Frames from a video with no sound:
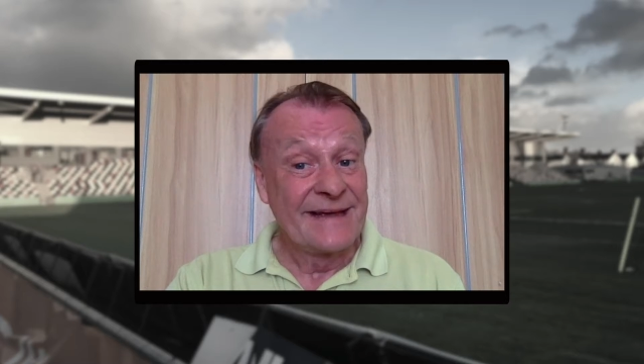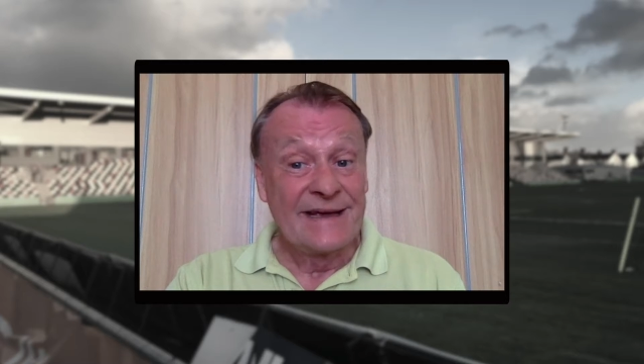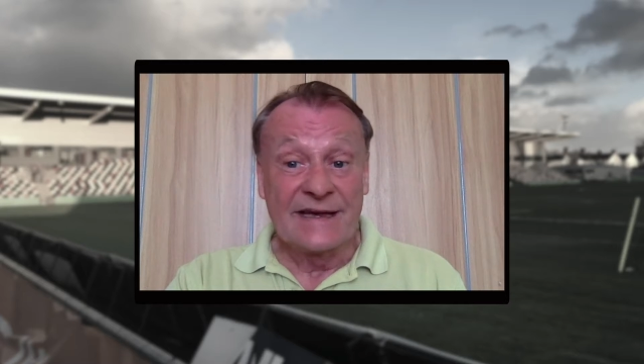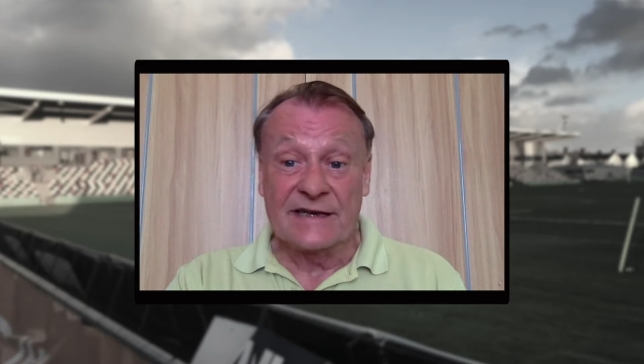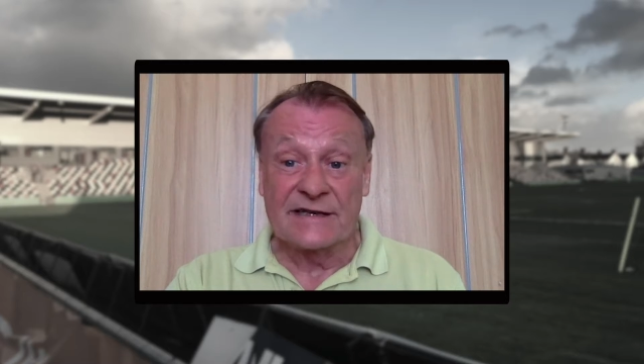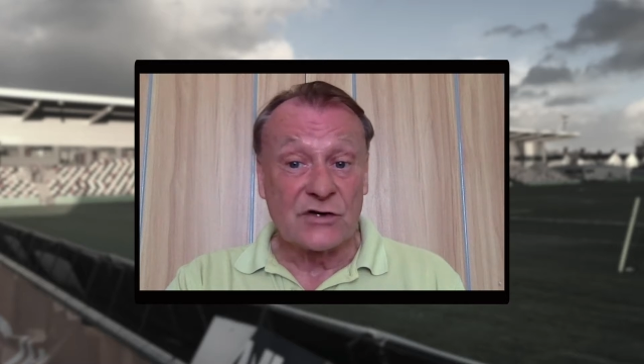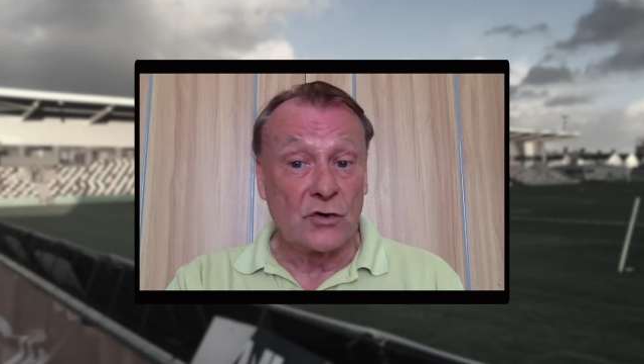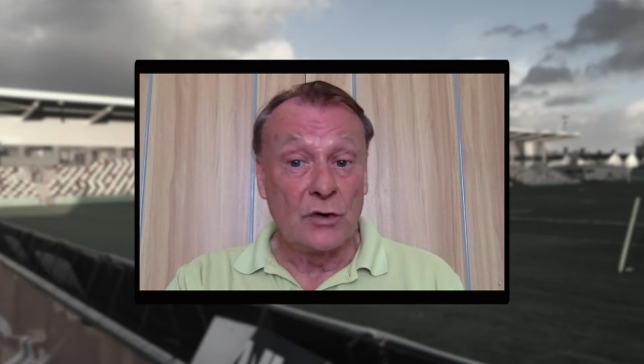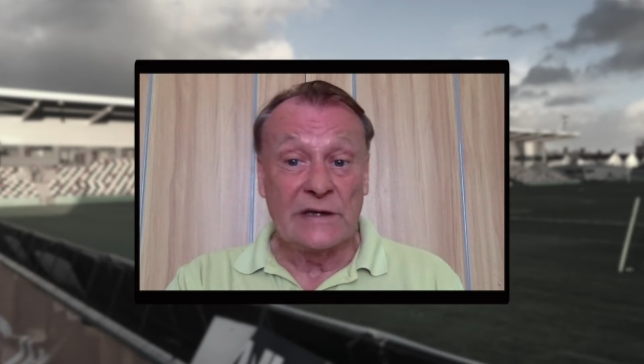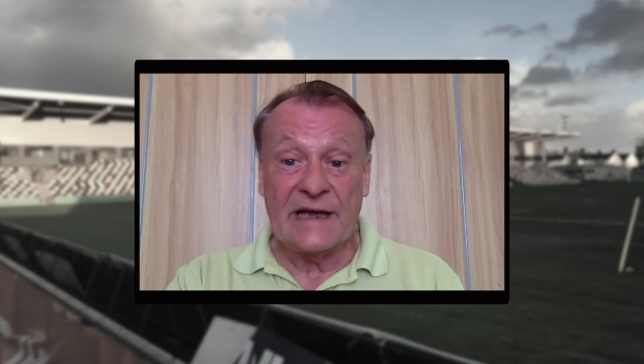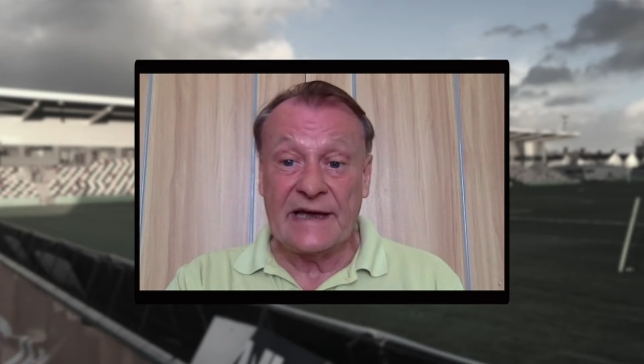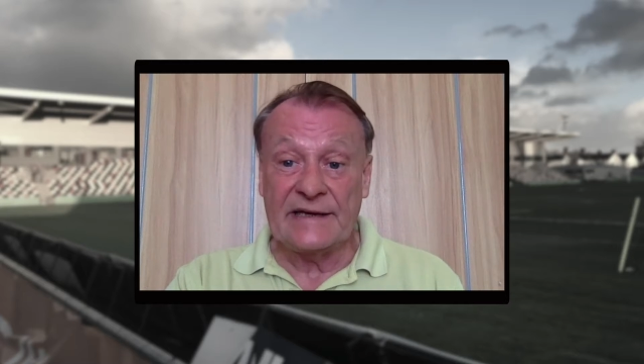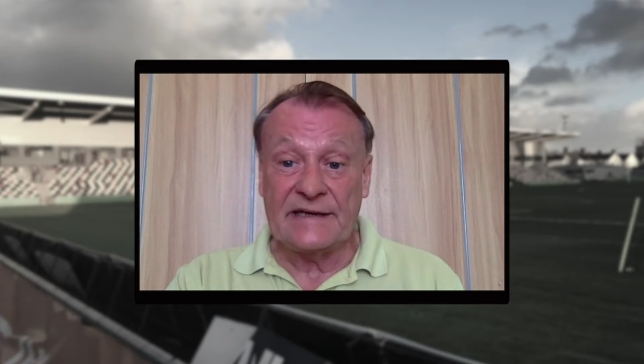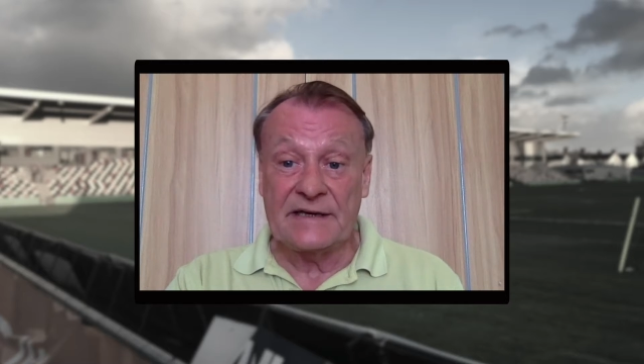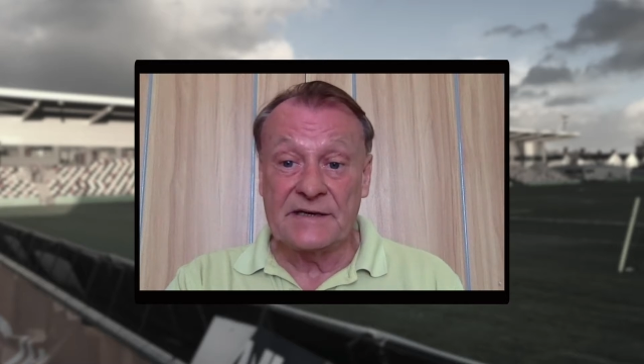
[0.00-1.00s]
It's all
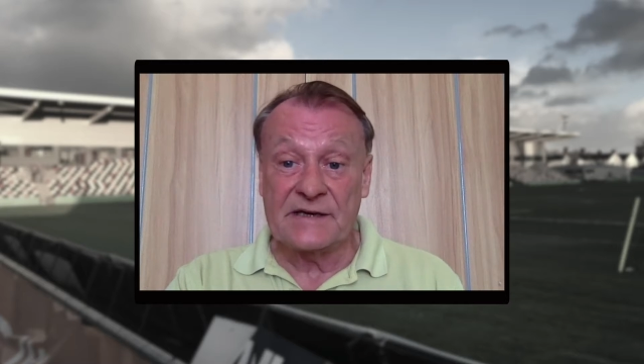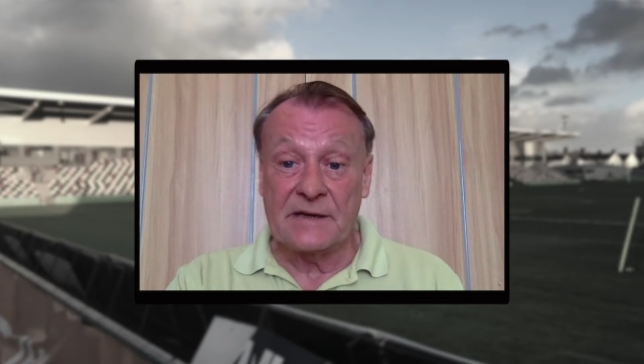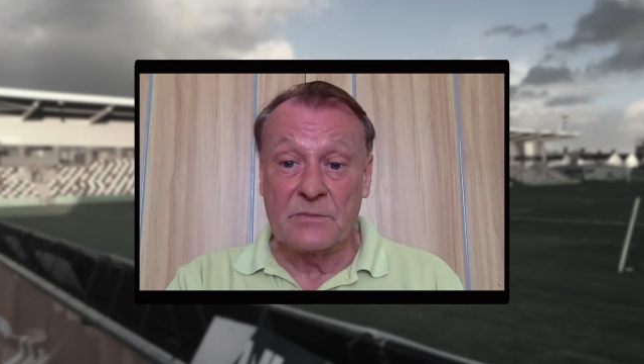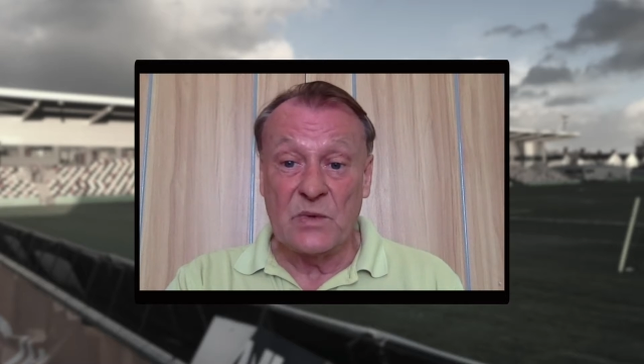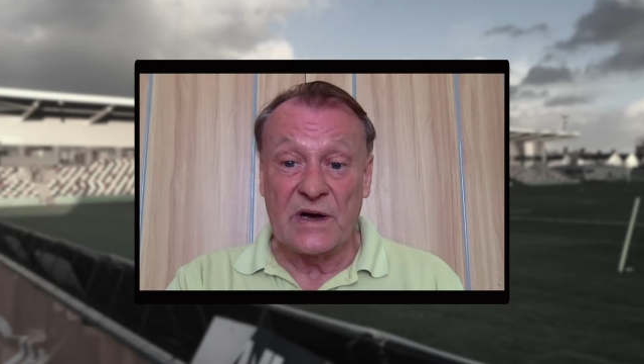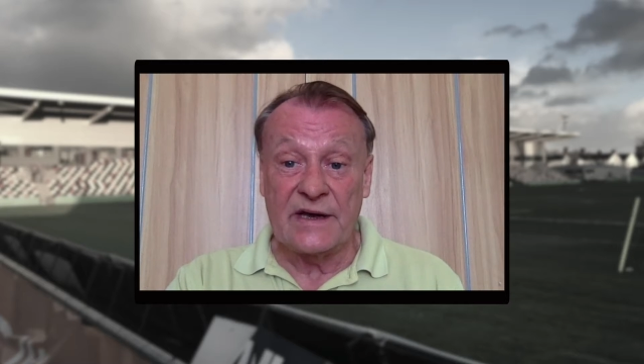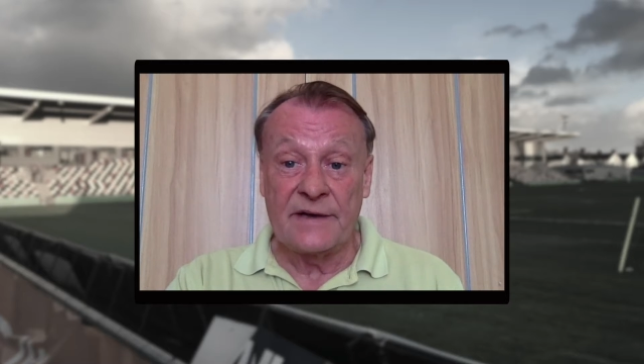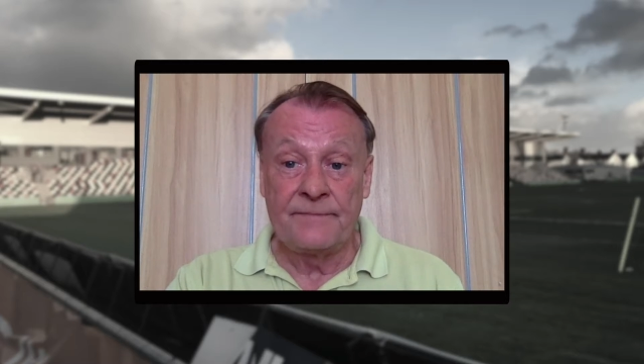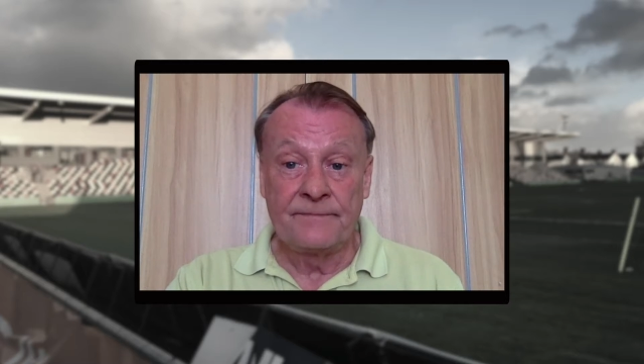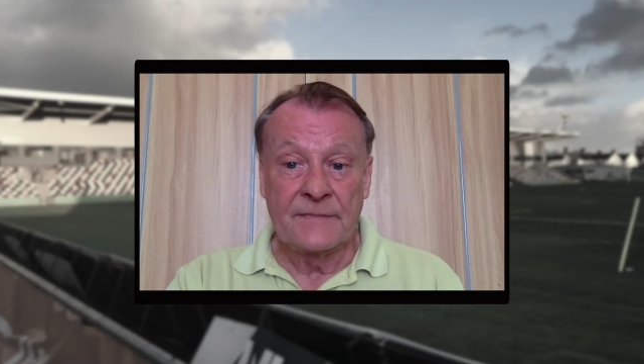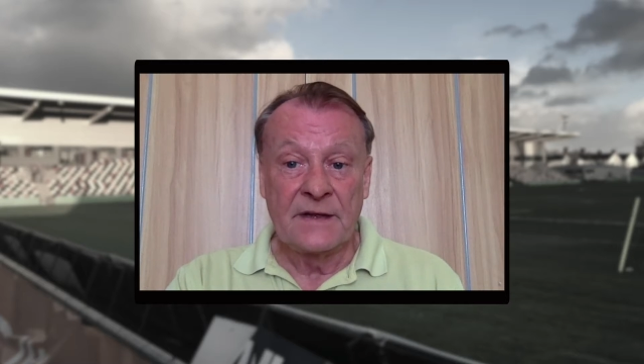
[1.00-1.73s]
heading somewhere.